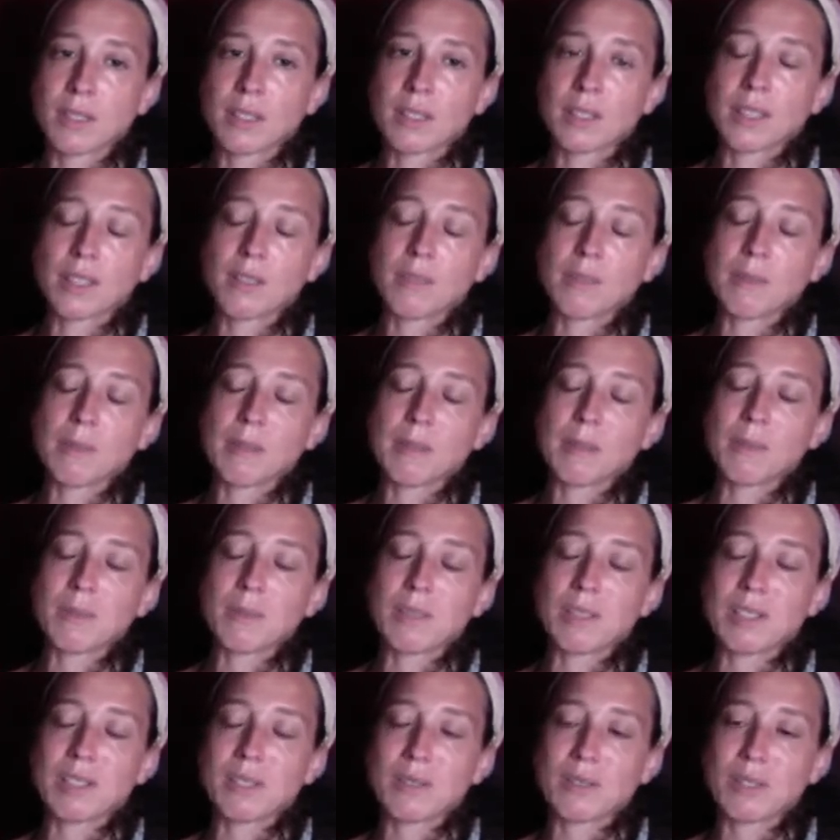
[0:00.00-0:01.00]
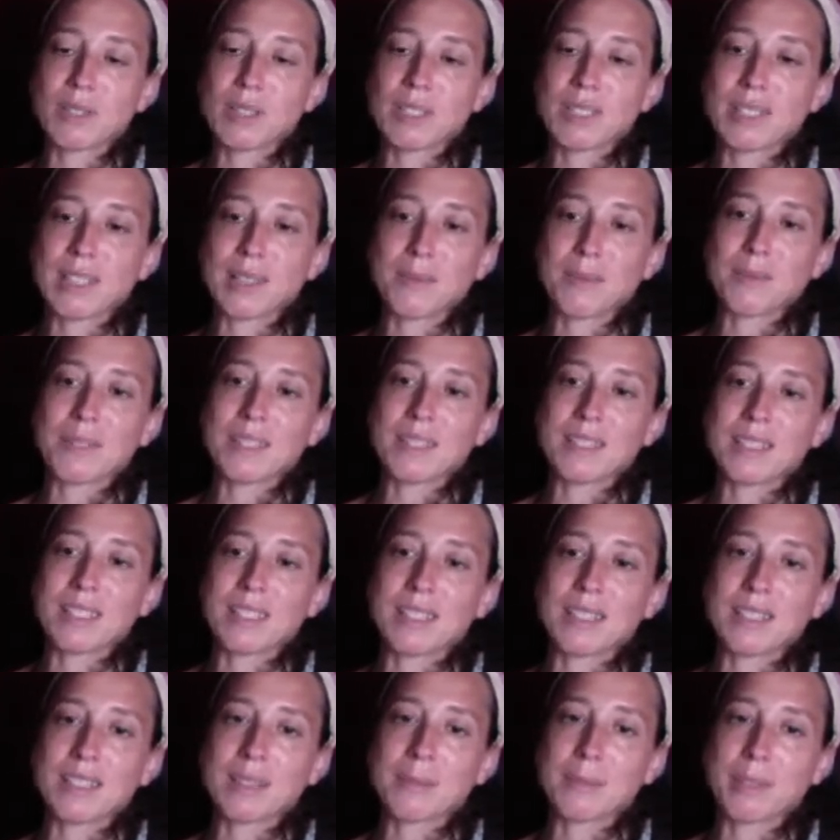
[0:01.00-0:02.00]
Can you remind me what your first name is,
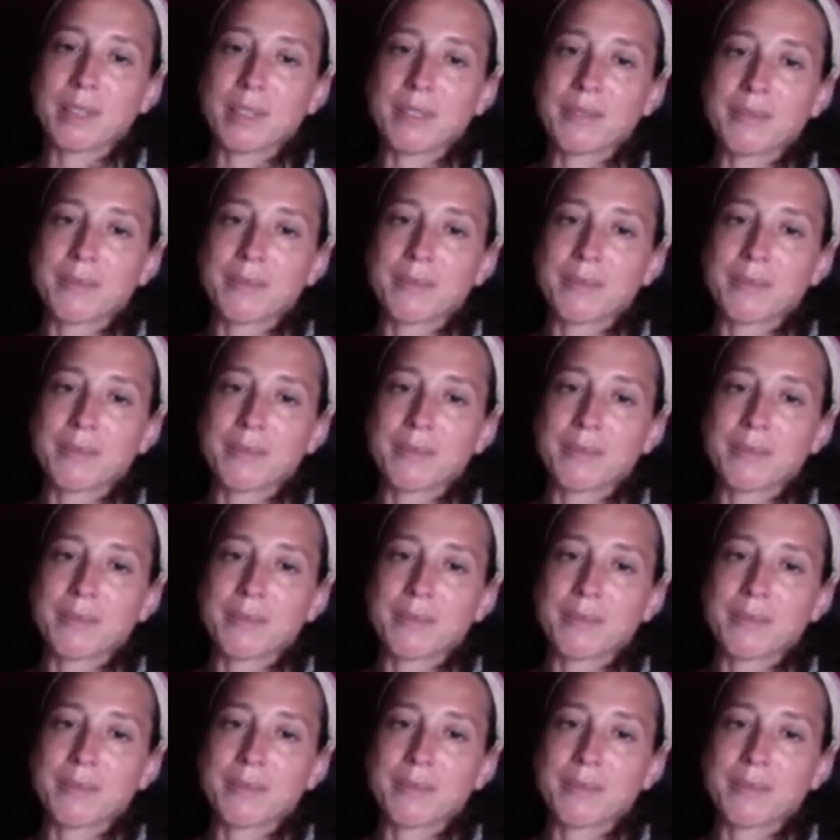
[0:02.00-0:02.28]
Dance Me?